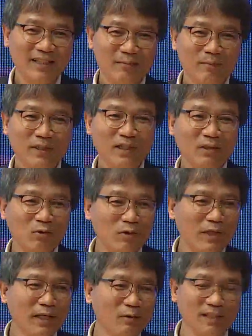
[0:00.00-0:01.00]
But the good
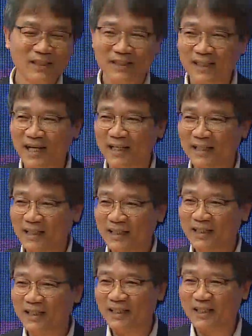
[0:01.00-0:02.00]
news is that
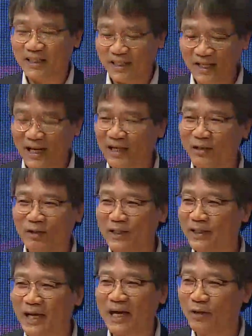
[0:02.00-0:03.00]
I
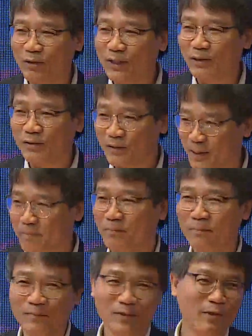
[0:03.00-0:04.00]
don't use them.
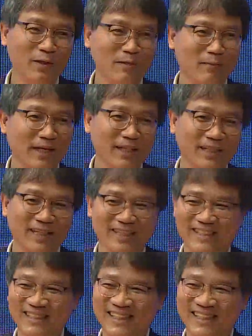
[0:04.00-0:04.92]
Sorry, my colleagues.